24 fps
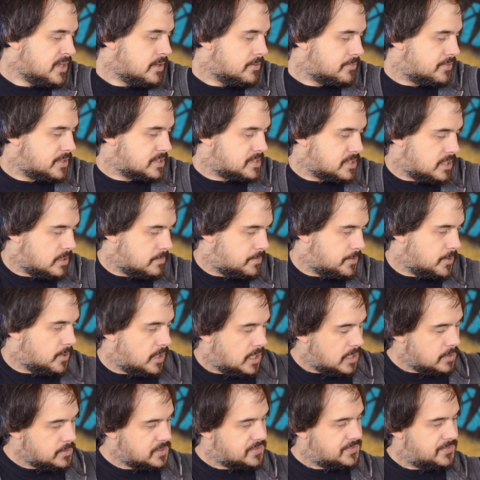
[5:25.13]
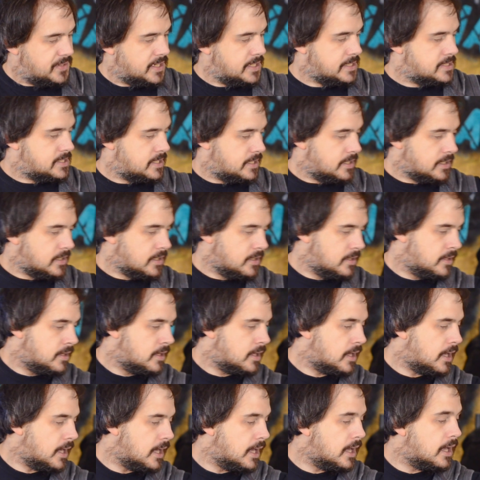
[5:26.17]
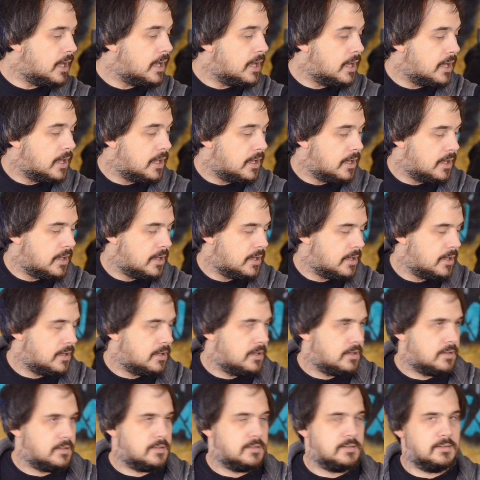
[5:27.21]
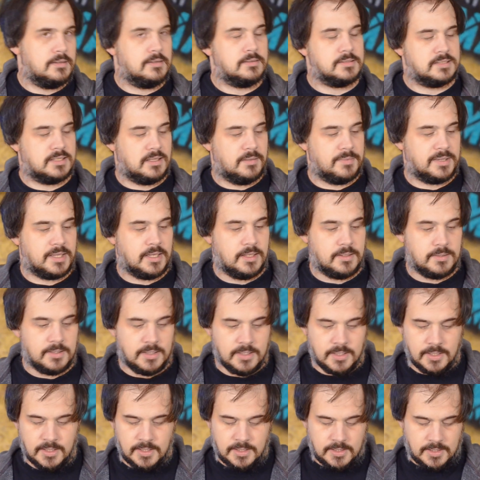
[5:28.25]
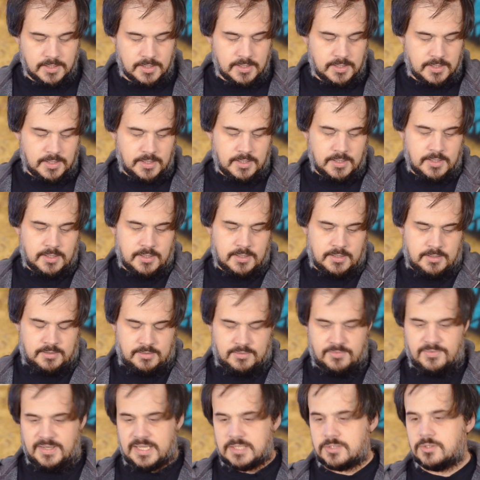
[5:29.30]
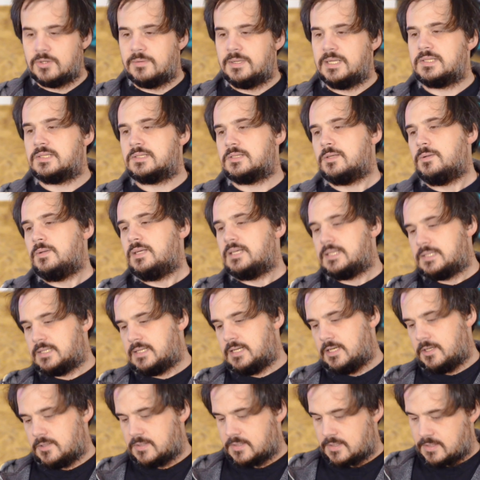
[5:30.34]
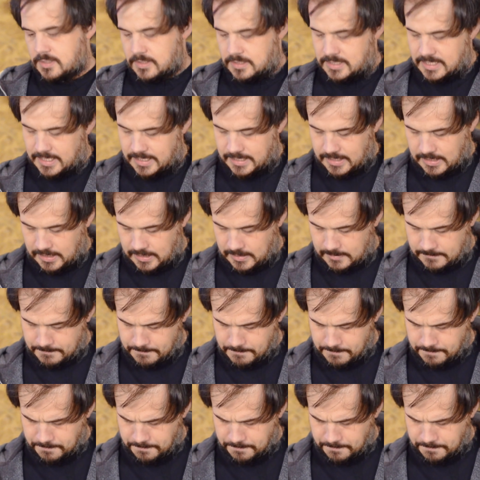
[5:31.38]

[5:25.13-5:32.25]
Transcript: For example, I was fighting a long time ago, in fact almost 2 years ago to the day,